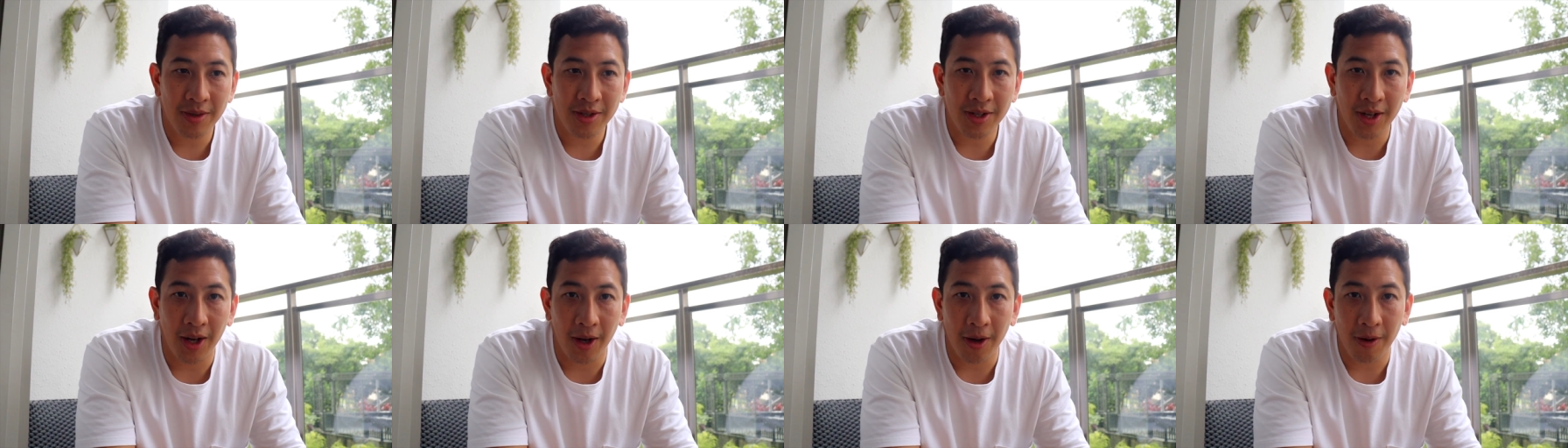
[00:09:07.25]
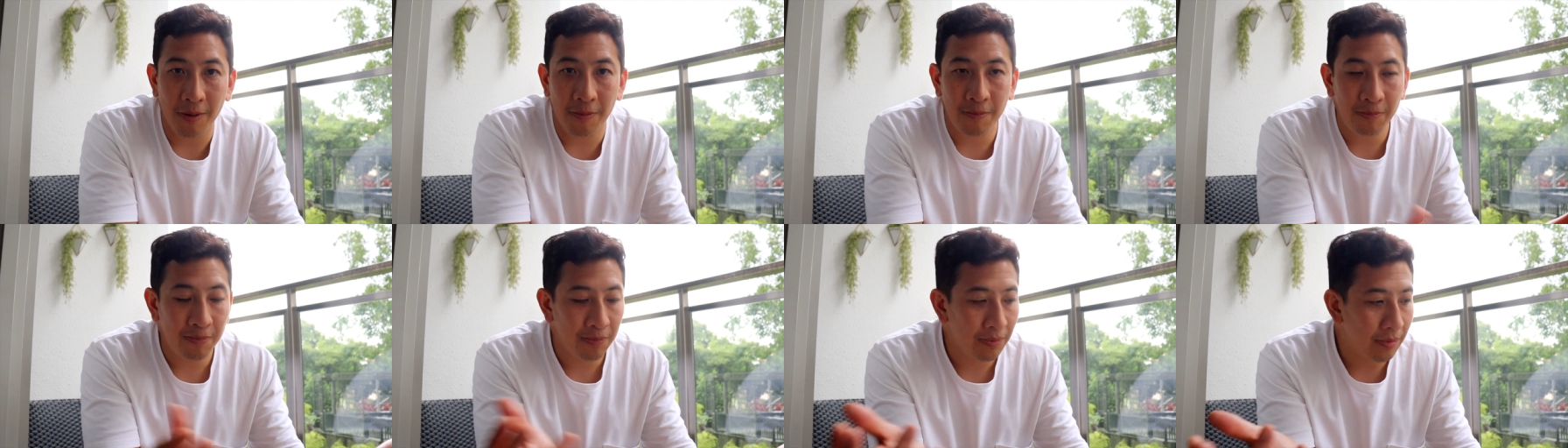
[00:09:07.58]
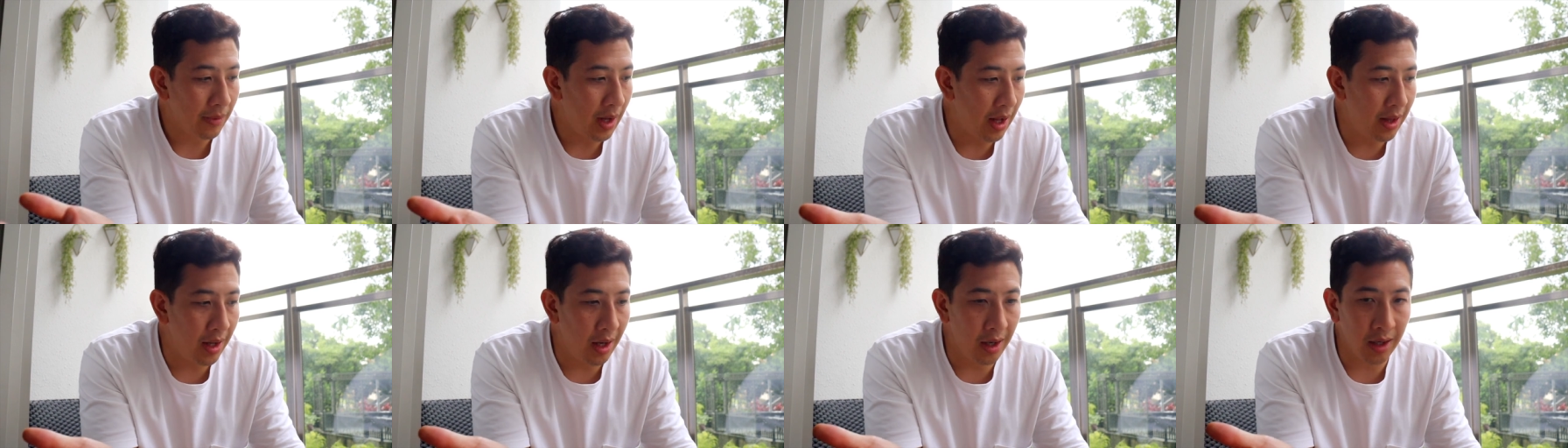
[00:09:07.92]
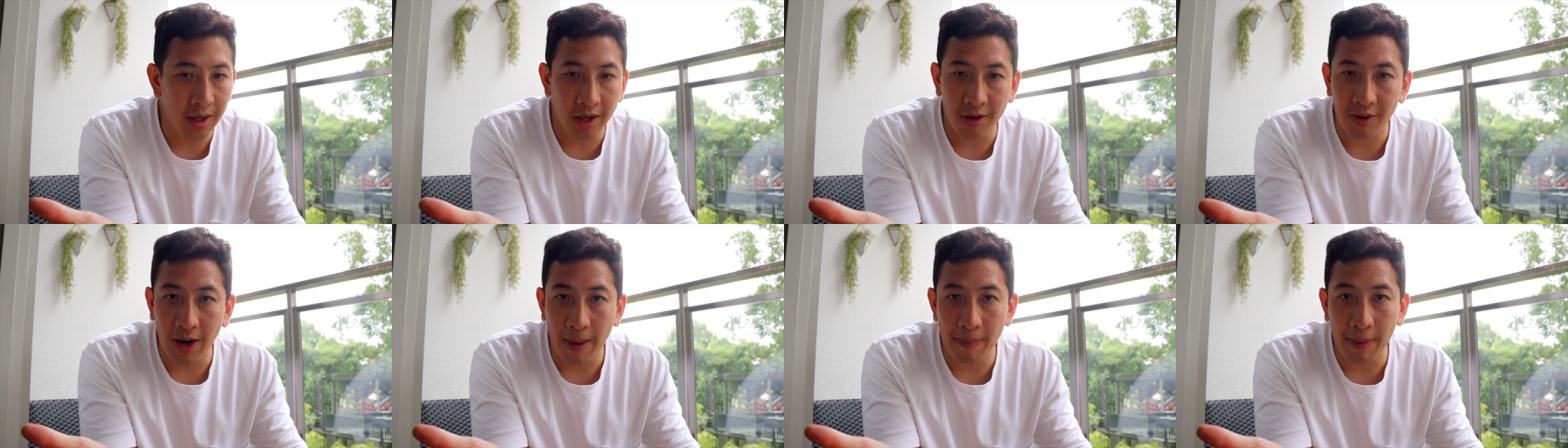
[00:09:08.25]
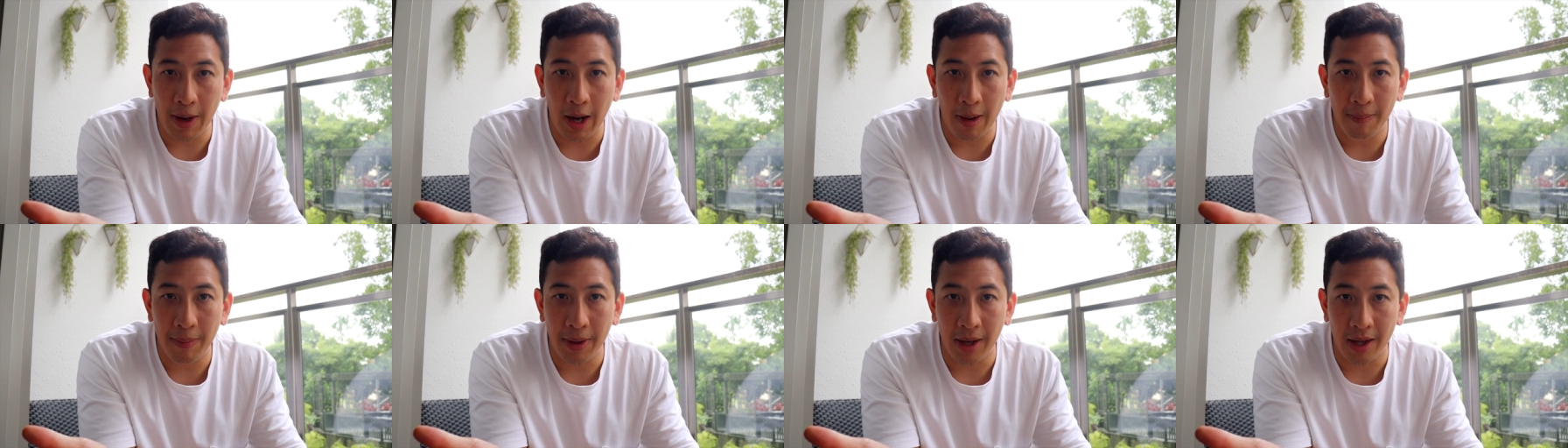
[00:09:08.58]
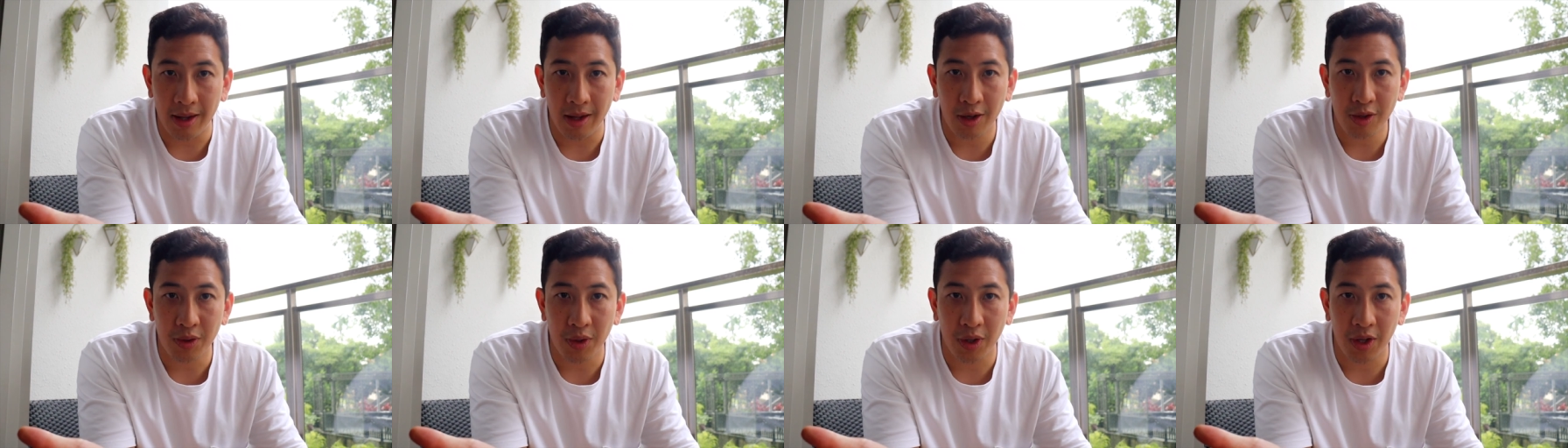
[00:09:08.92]
So I think I'm going to wrap it up here.
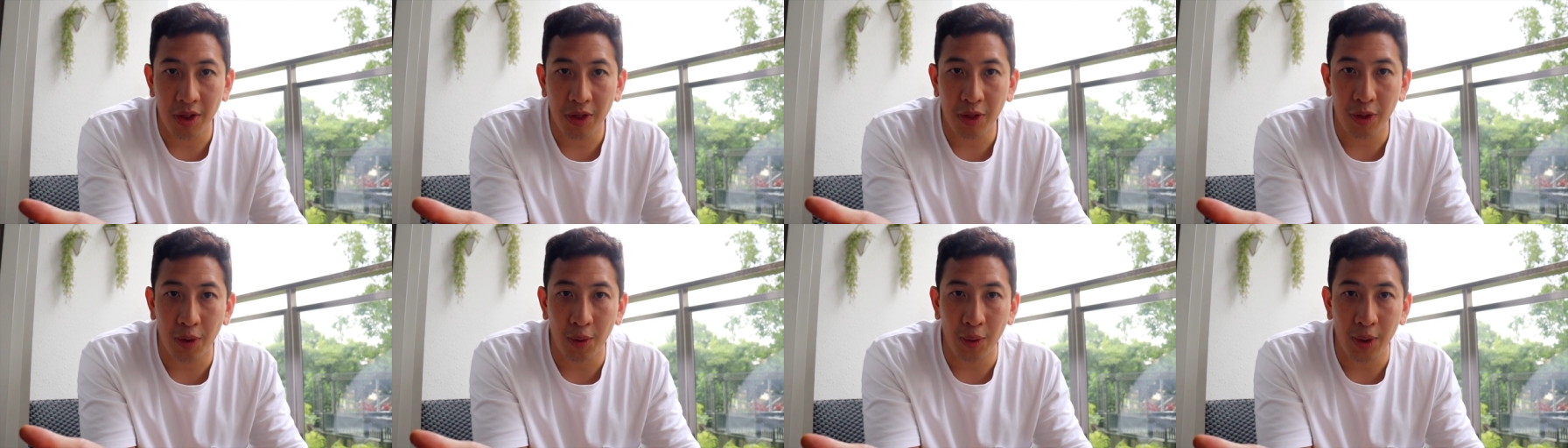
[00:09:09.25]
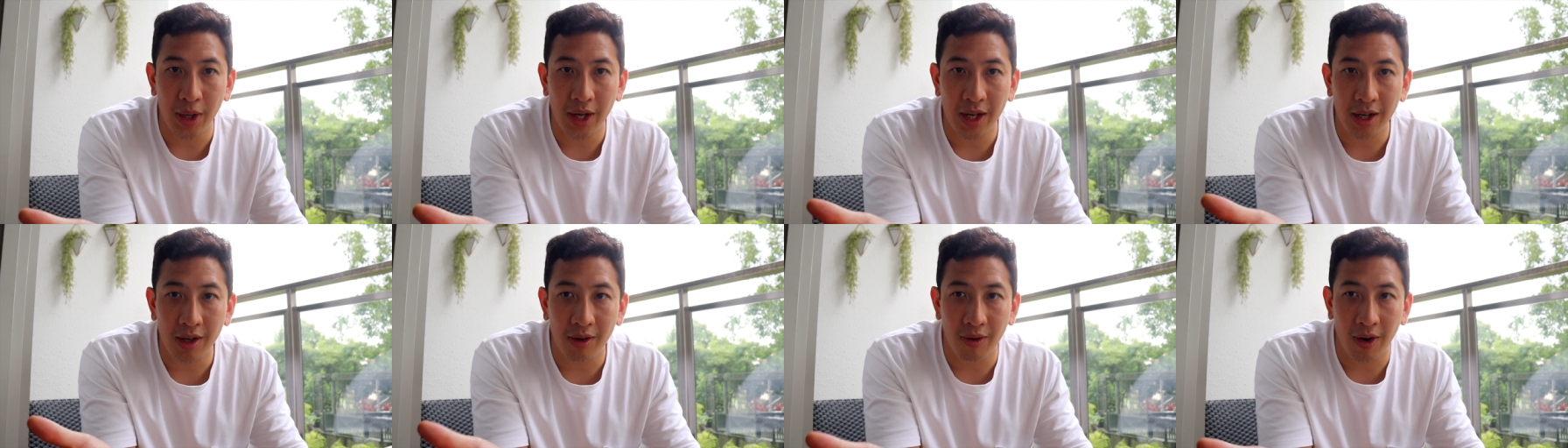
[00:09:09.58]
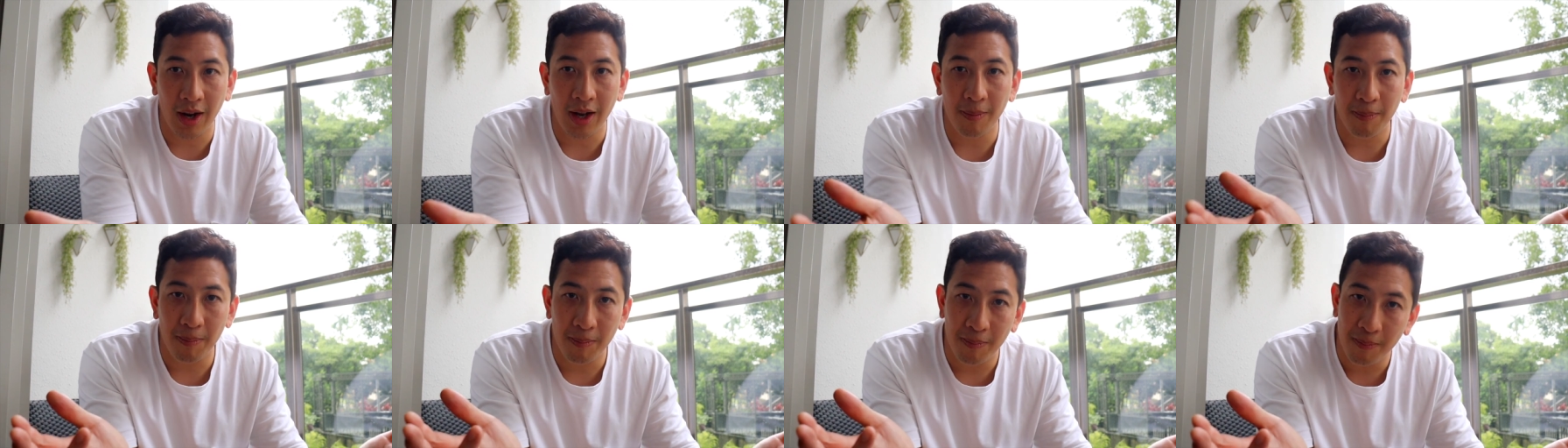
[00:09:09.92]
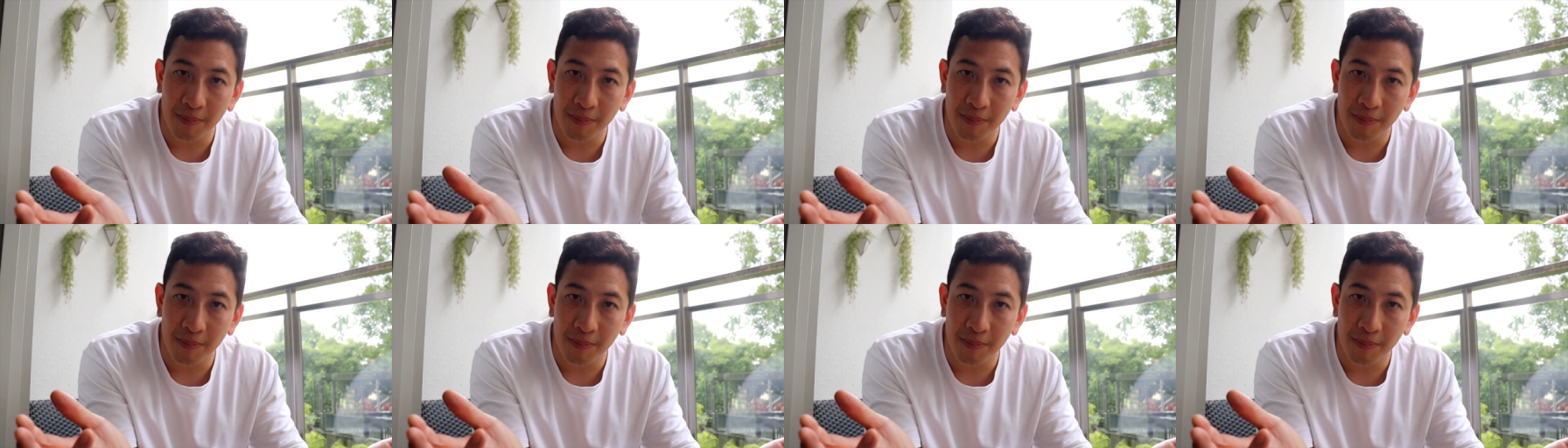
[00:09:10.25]
Those are three great